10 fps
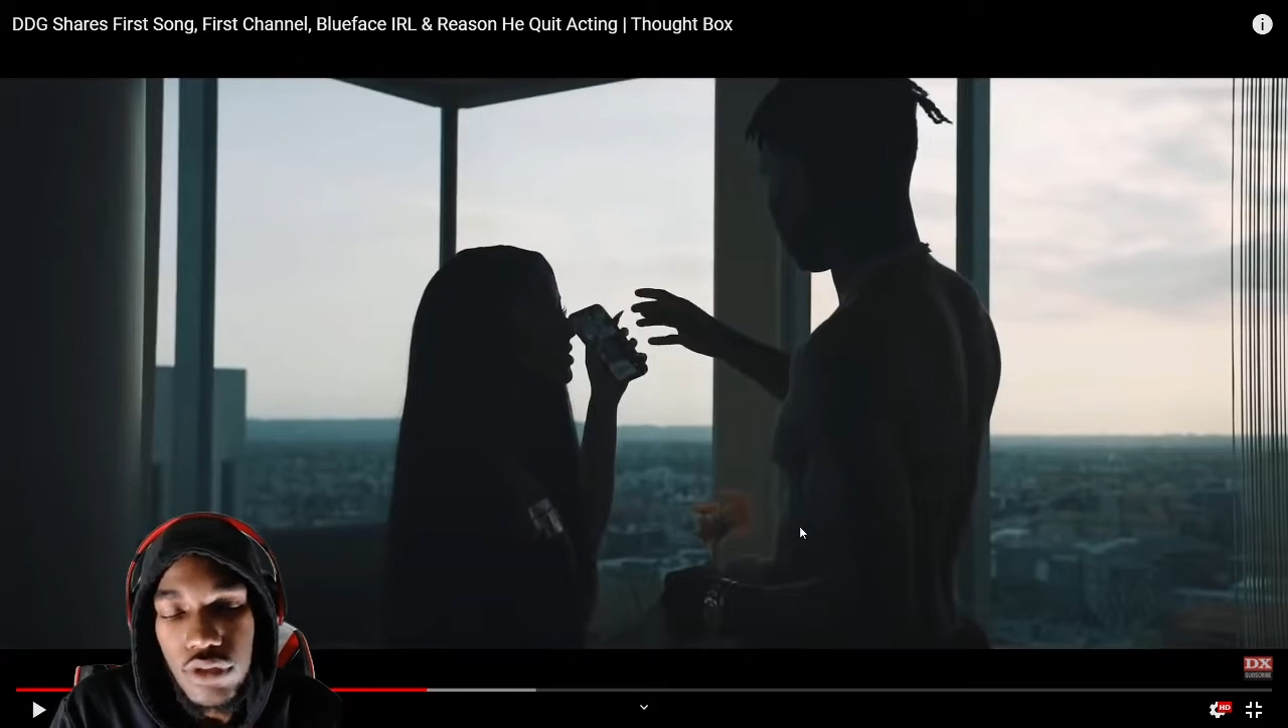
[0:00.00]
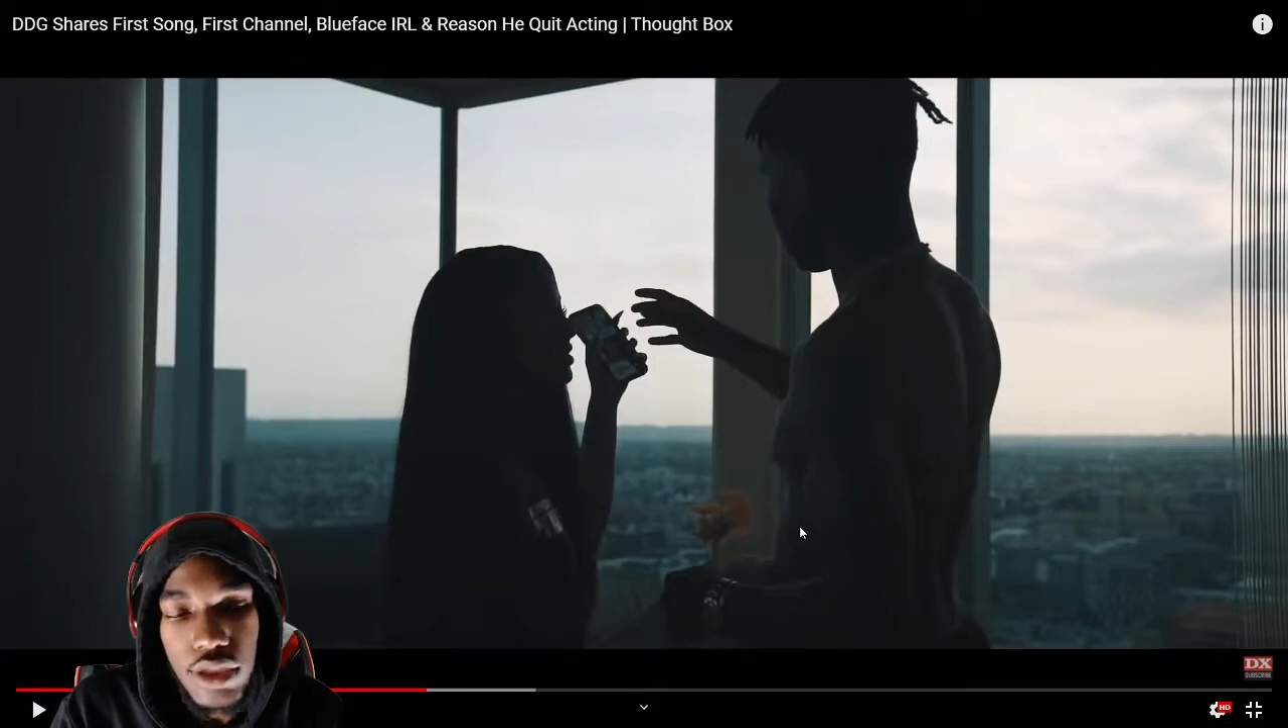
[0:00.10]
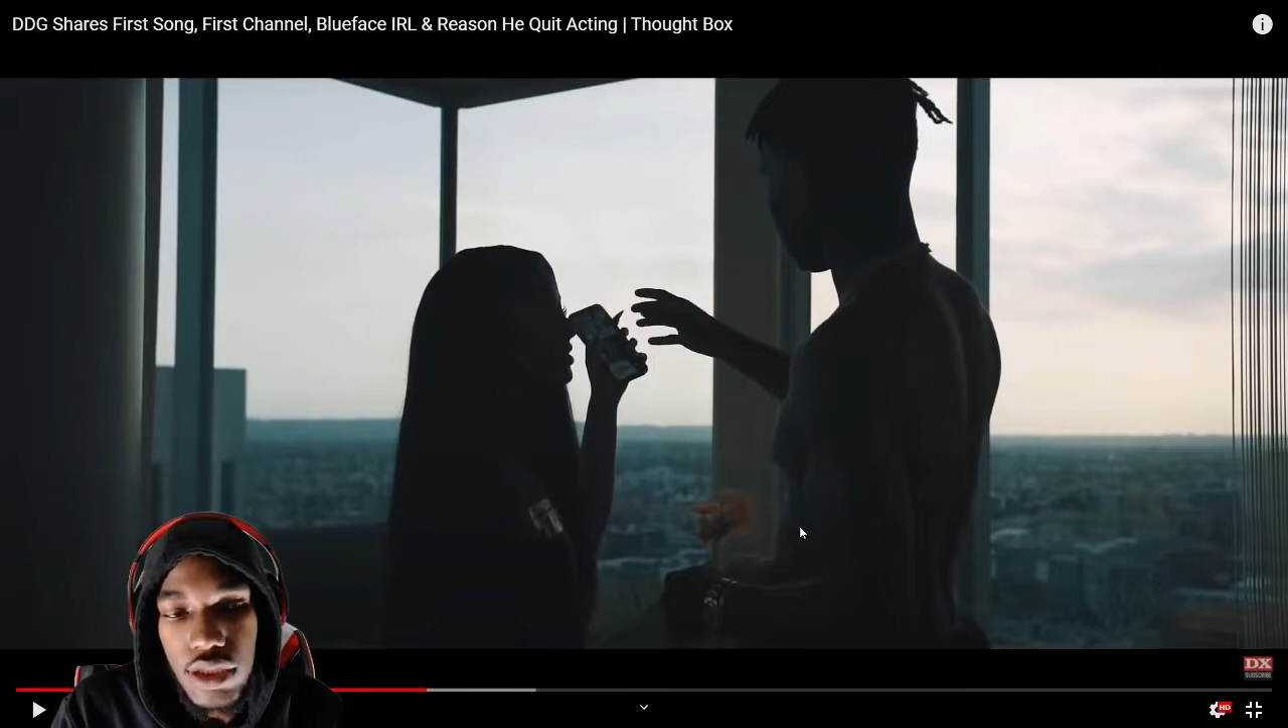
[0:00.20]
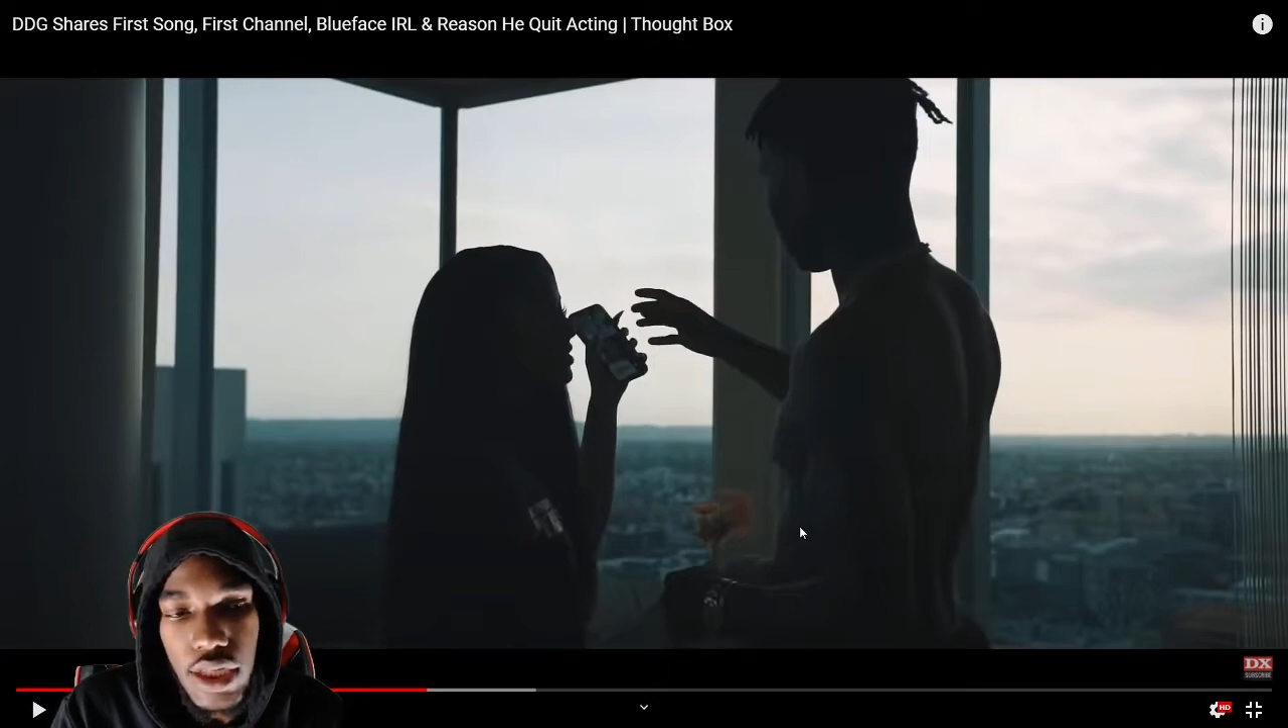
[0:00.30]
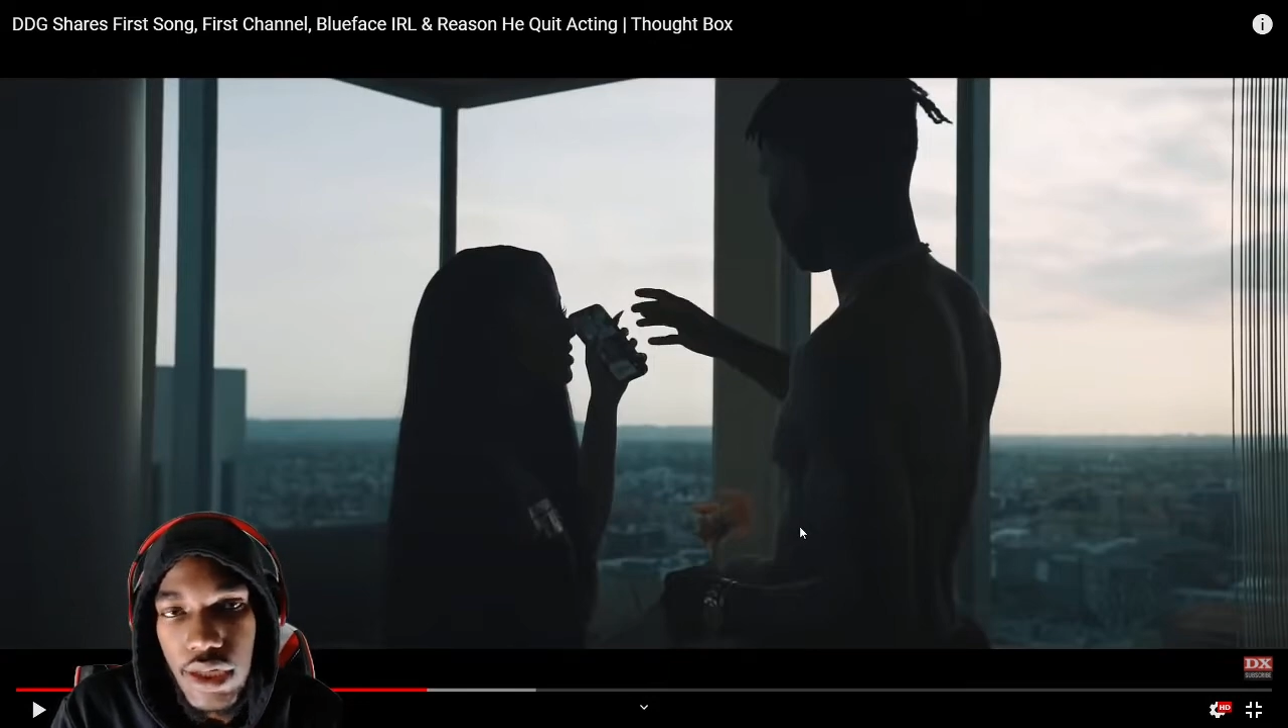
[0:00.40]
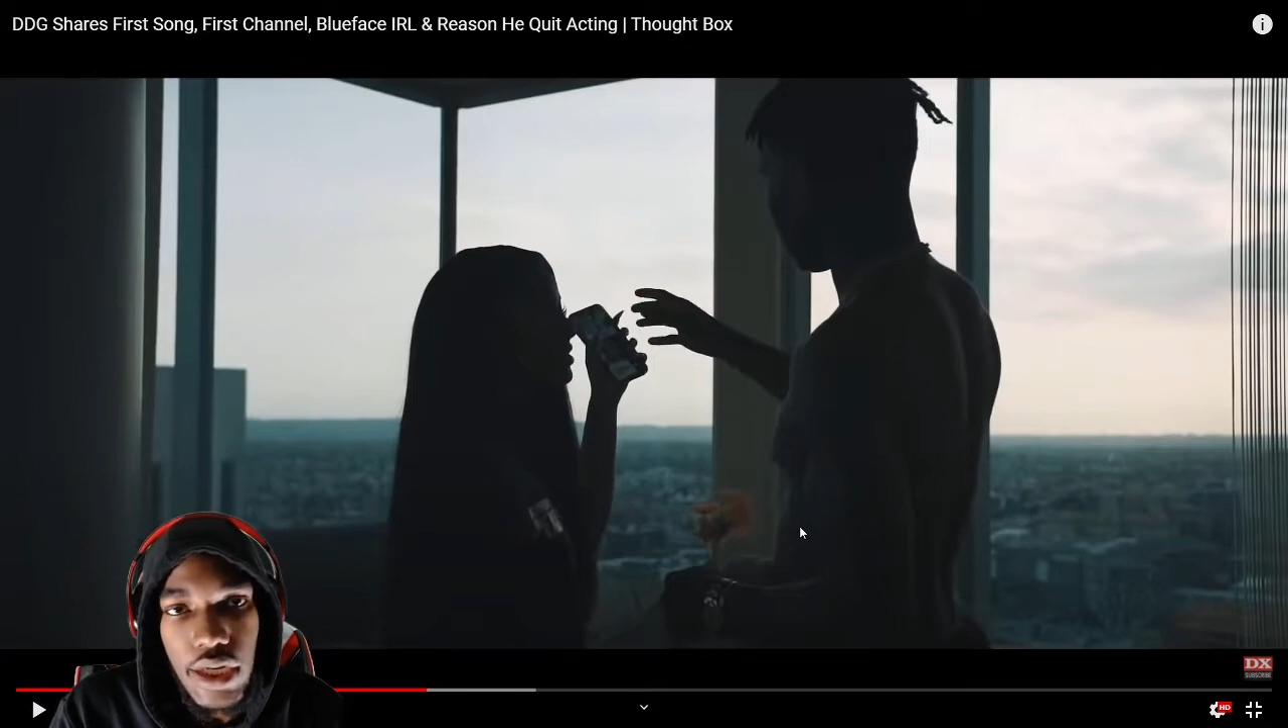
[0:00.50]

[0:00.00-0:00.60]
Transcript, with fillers: none of that.